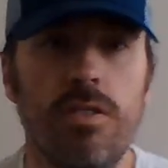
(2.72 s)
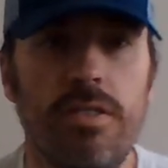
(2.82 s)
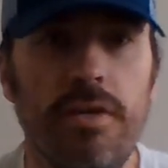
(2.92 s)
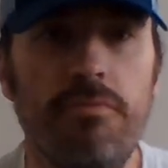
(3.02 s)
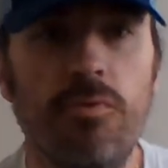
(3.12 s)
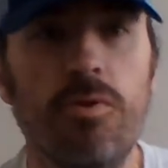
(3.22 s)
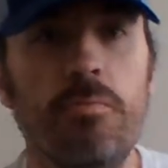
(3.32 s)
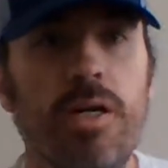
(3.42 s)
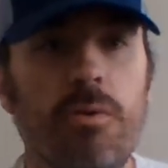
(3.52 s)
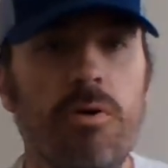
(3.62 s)
day four of
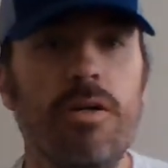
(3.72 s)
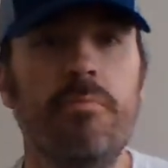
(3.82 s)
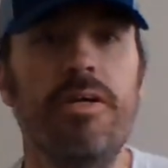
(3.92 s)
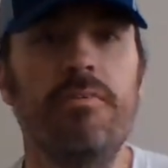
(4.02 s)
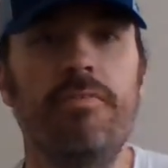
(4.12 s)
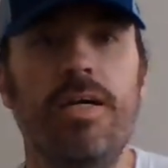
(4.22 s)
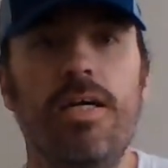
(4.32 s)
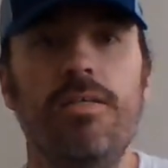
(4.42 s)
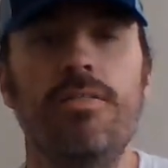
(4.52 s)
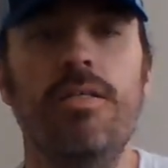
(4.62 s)
my watermelon
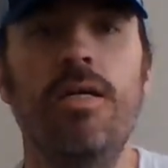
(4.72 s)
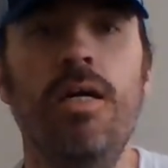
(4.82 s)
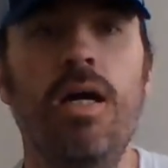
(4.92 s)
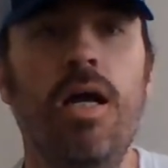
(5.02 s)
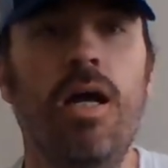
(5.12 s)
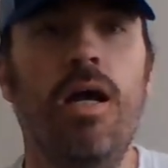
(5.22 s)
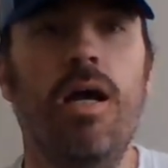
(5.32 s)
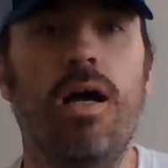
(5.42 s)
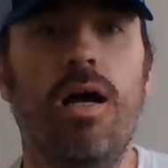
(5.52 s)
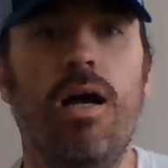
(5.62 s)
fast.
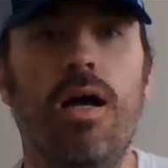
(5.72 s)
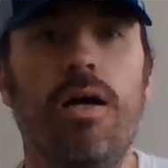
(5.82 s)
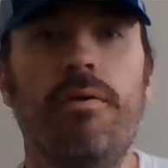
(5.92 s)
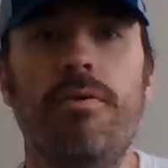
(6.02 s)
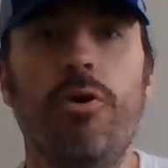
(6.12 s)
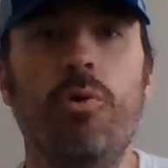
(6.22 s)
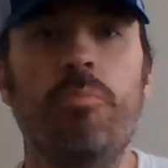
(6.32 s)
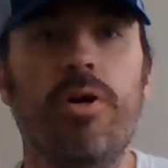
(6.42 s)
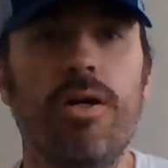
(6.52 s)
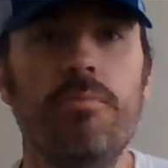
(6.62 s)
No
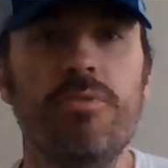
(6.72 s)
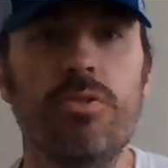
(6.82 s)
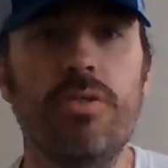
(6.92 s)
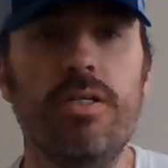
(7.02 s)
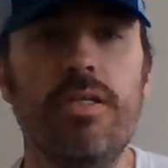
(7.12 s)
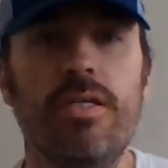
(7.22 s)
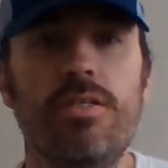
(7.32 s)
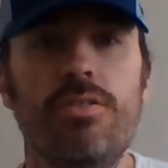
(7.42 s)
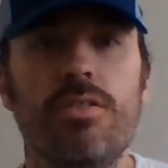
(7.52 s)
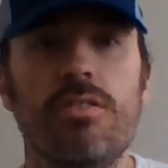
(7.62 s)
problems really.
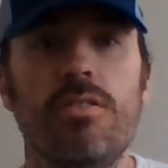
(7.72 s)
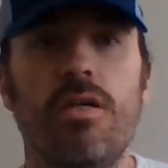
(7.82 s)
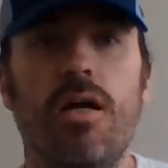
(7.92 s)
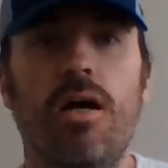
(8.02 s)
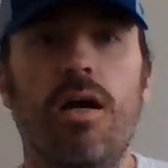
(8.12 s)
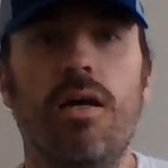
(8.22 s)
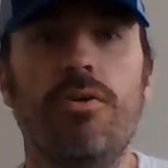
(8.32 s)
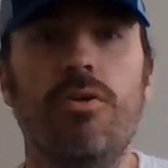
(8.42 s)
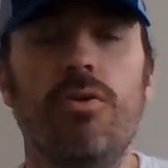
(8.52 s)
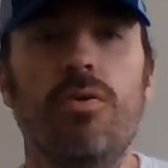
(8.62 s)
It's just I
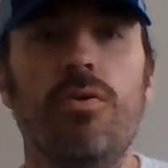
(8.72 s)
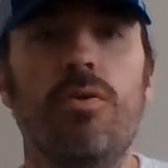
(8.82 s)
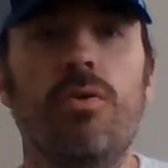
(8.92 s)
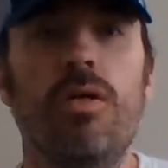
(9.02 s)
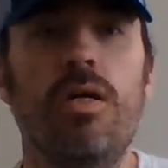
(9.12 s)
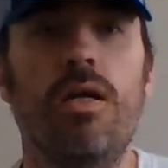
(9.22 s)
don't know